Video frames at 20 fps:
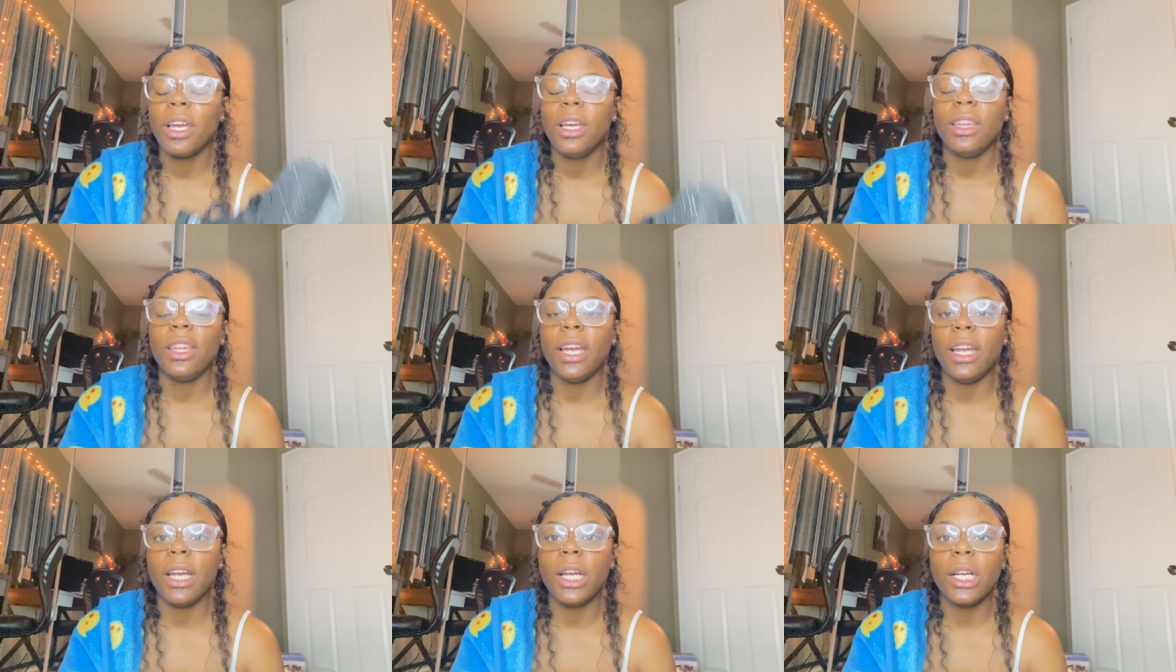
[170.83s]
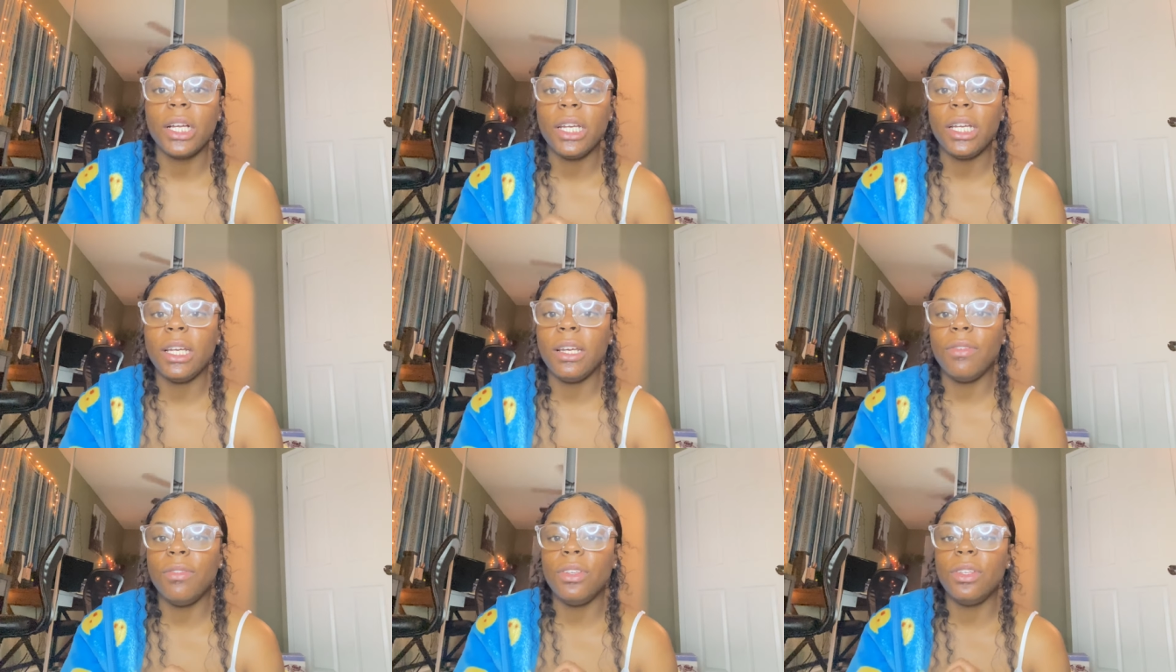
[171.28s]
they are going
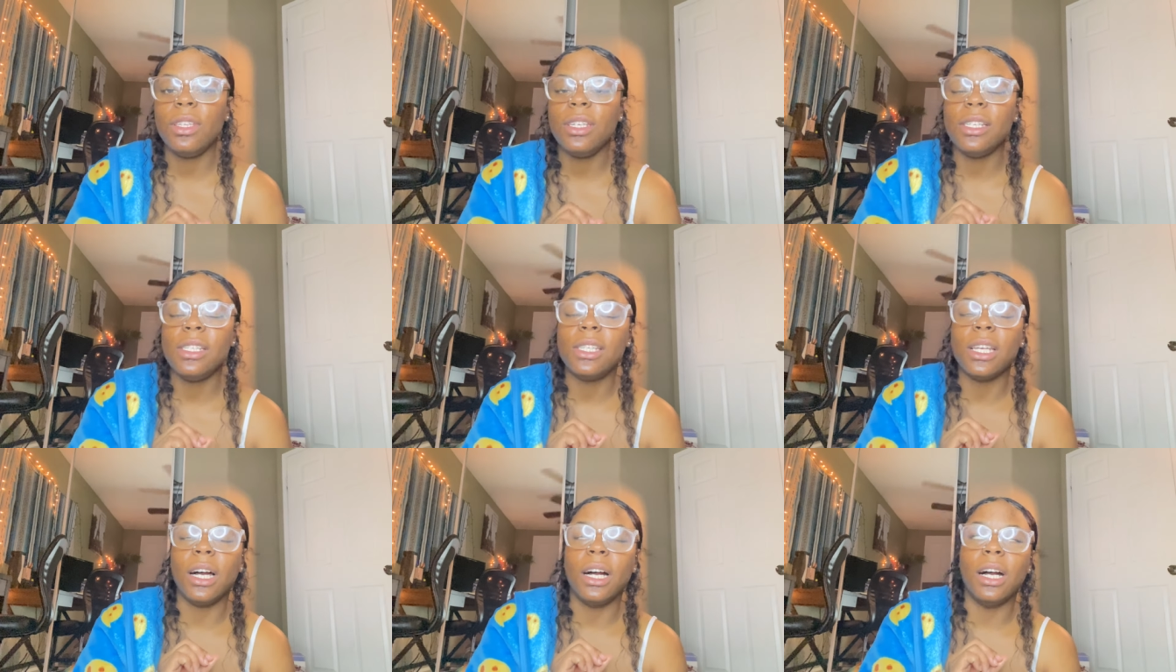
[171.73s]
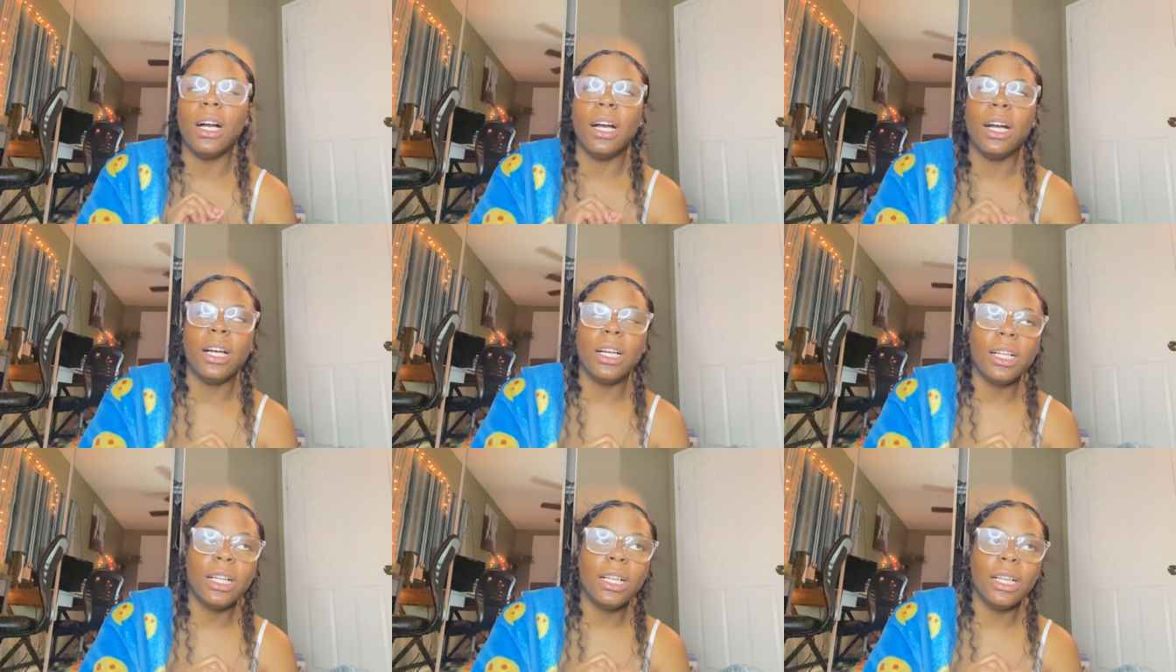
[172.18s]
to give you these
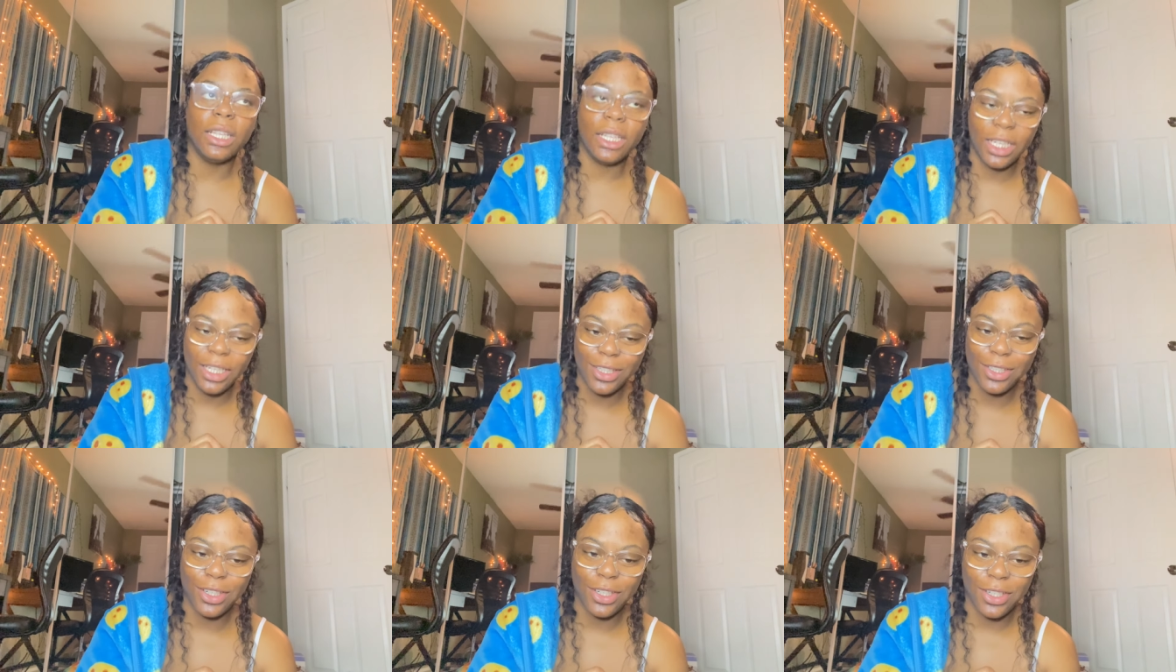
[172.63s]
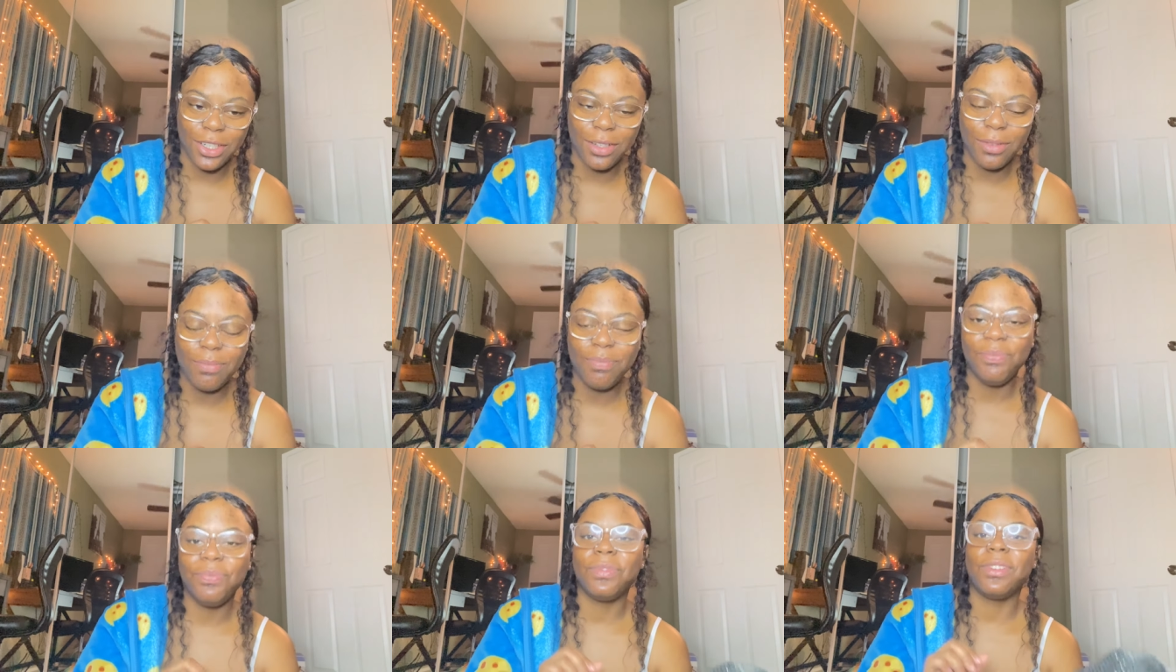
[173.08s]
uglier,
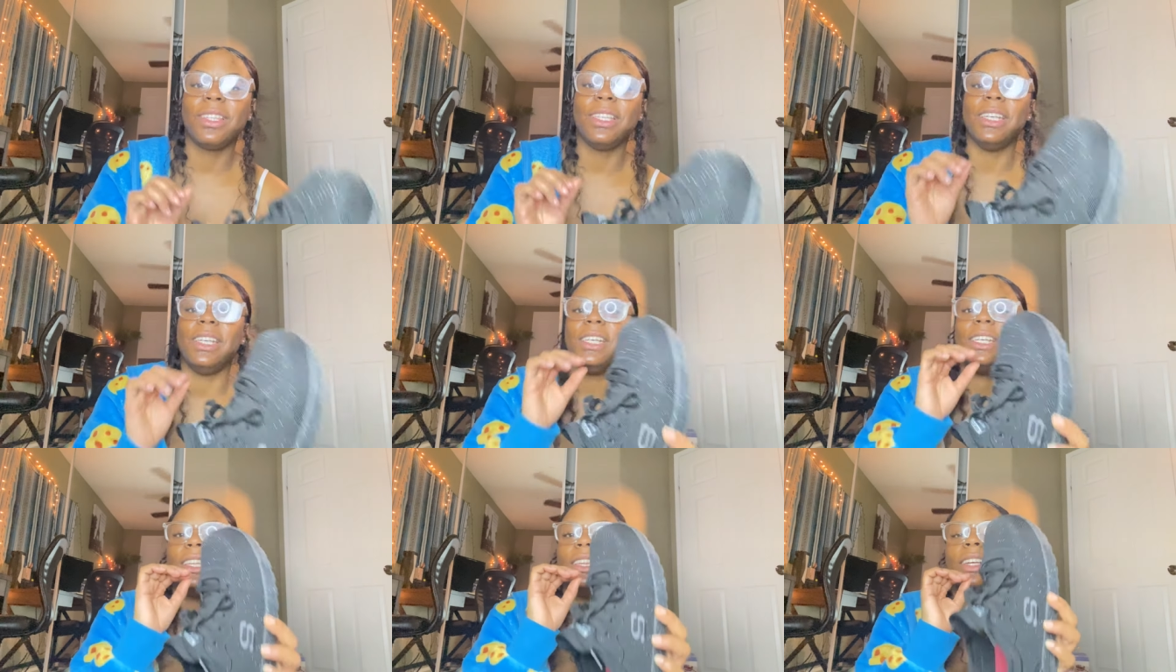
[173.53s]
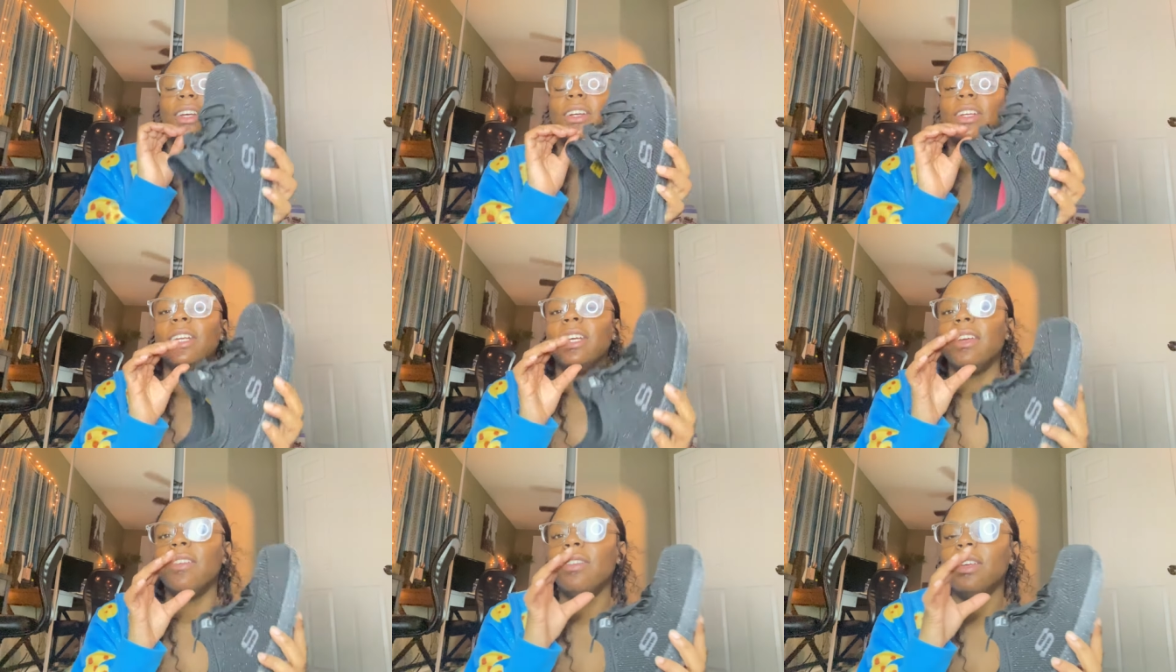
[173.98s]
they're
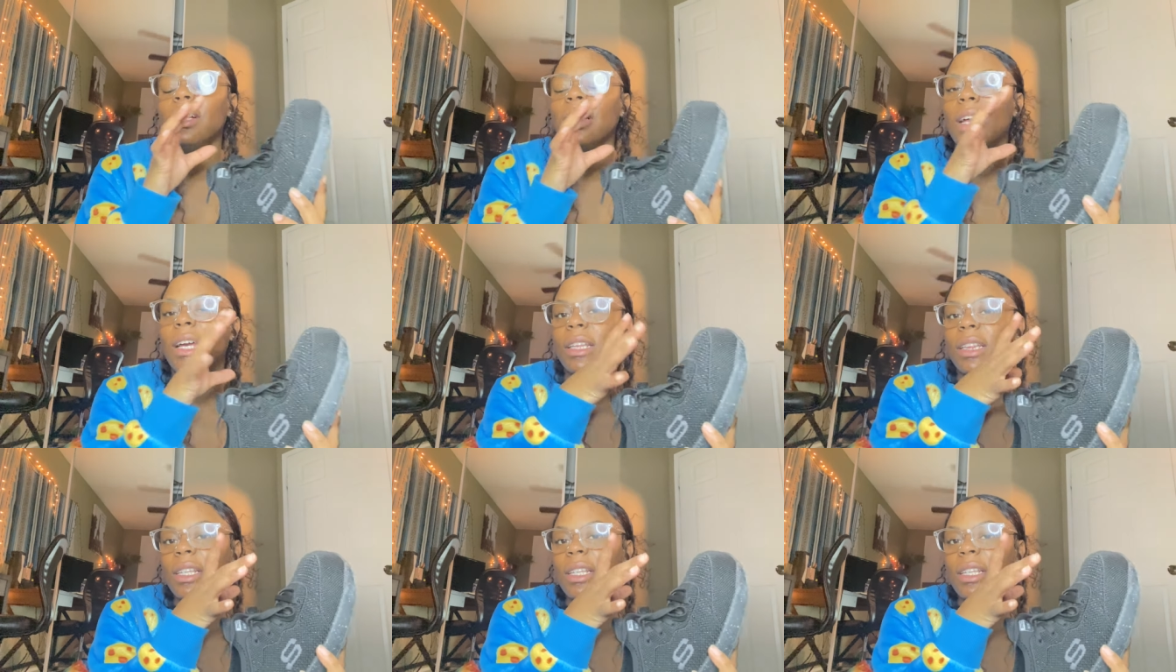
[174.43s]
going to give you like